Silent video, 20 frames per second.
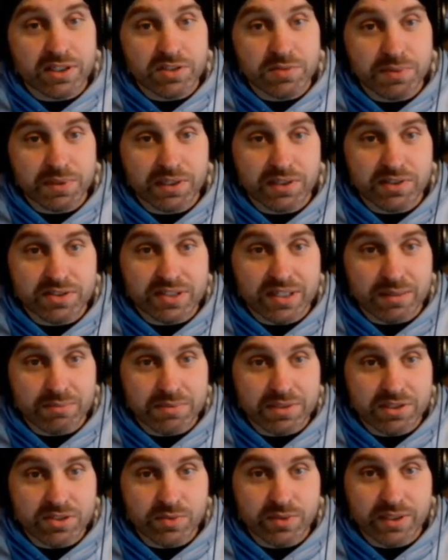because that
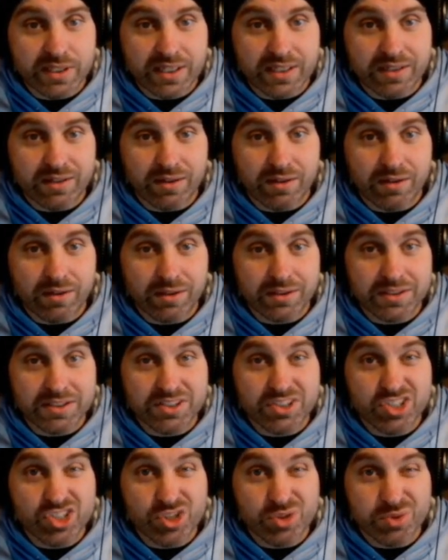means we get all these
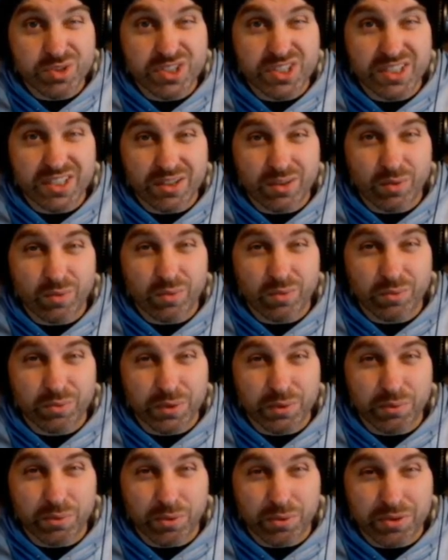juicy
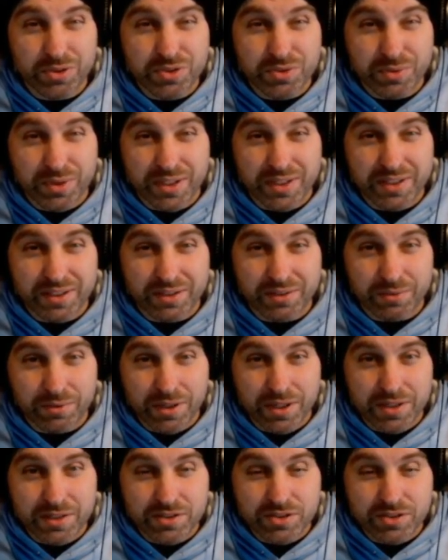rewards right here, right?